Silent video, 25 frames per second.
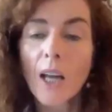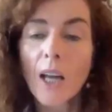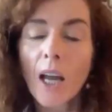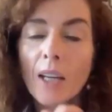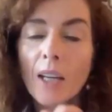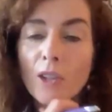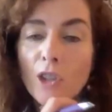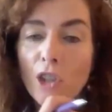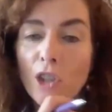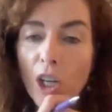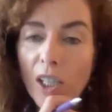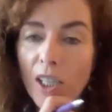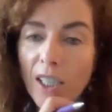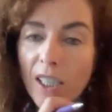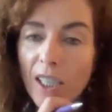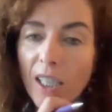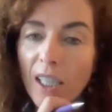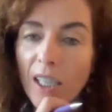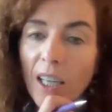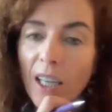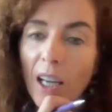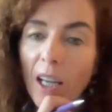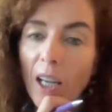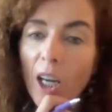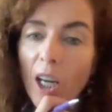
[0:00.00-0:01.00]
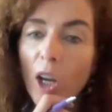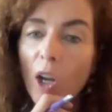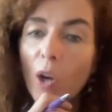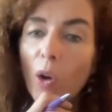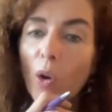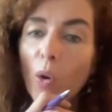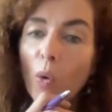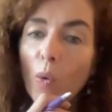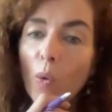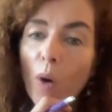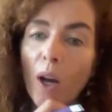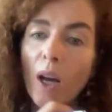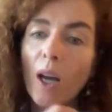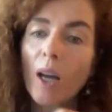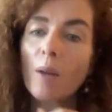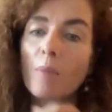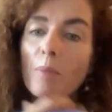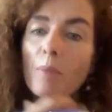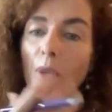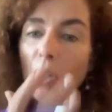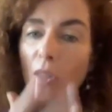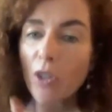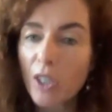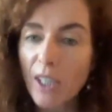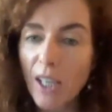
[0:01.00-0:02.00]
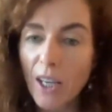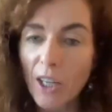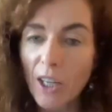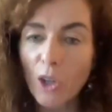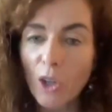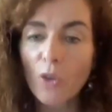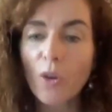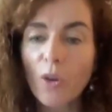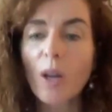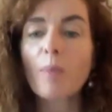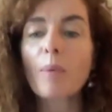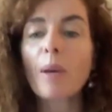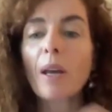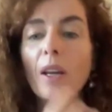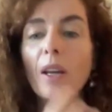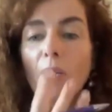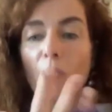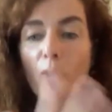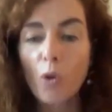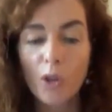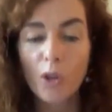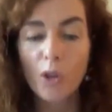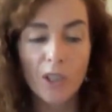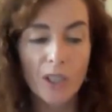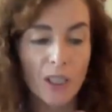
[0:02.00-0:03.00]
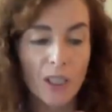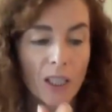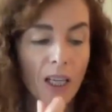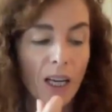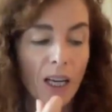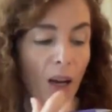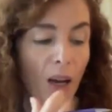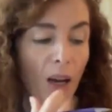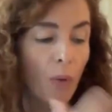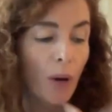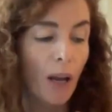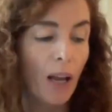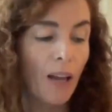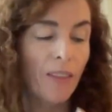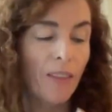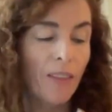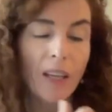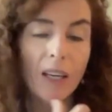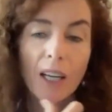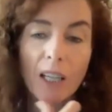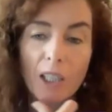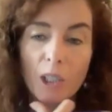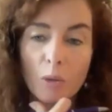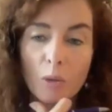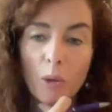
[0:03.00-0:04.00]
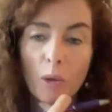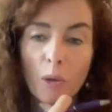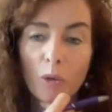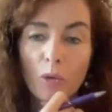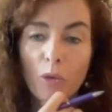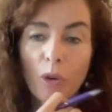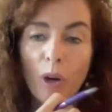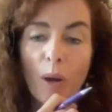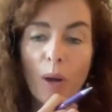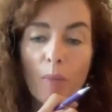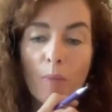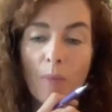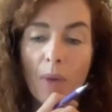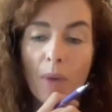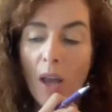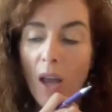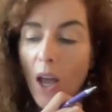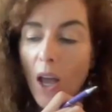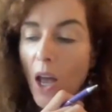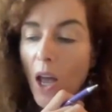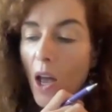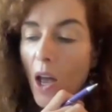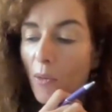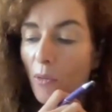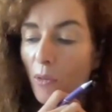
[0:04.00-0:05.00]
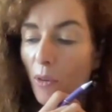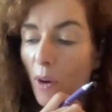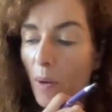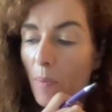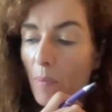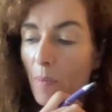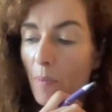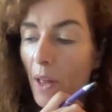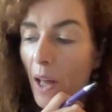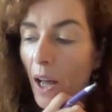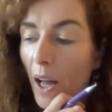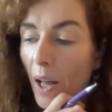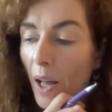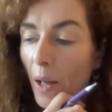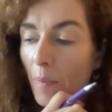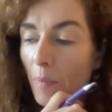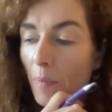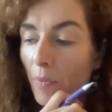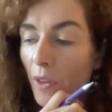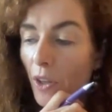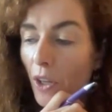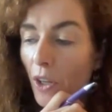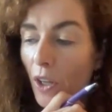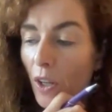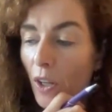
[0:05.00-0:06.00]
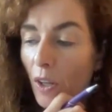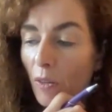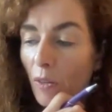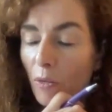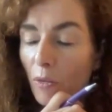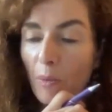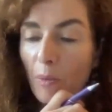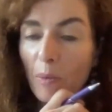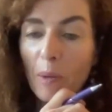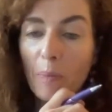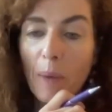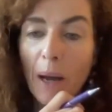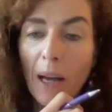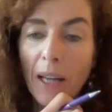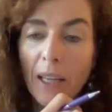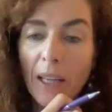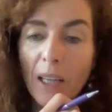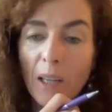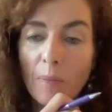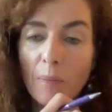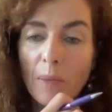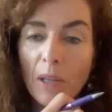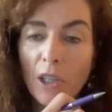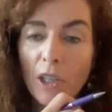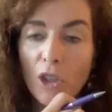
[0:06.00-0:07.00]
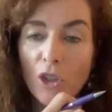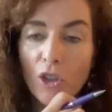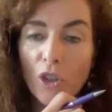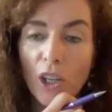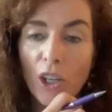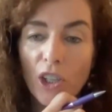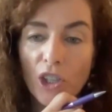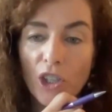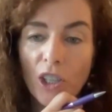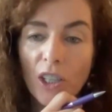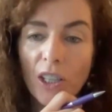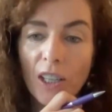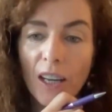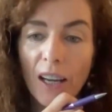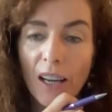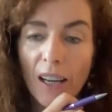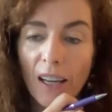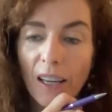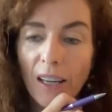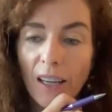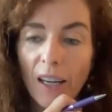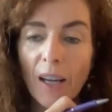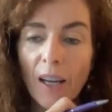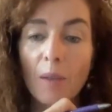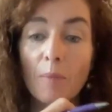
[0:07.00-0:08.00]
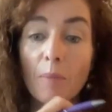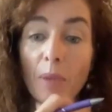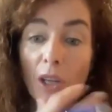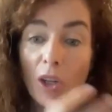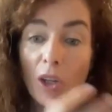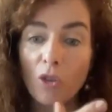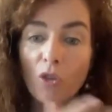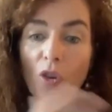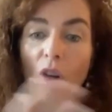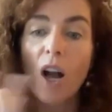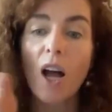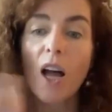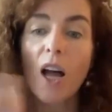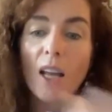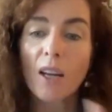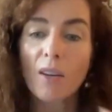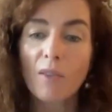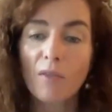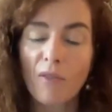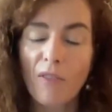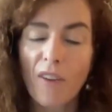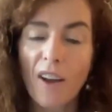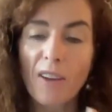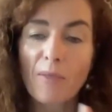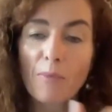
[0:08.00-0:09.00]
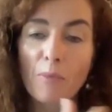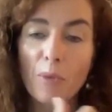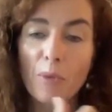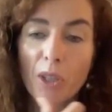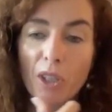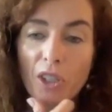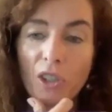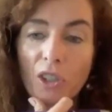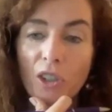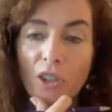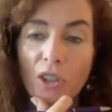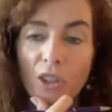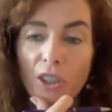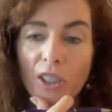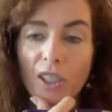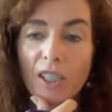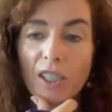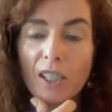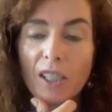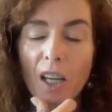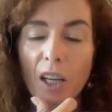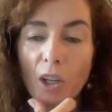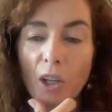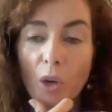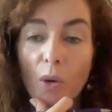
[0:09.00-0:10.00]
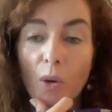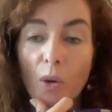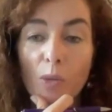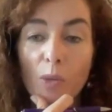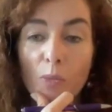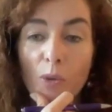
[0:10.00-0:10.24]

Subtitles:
And Justin, I know, Saudi Arabia, and of course today we had the announcement from the Biden administration that in Iran, 5 prisoners, U.S.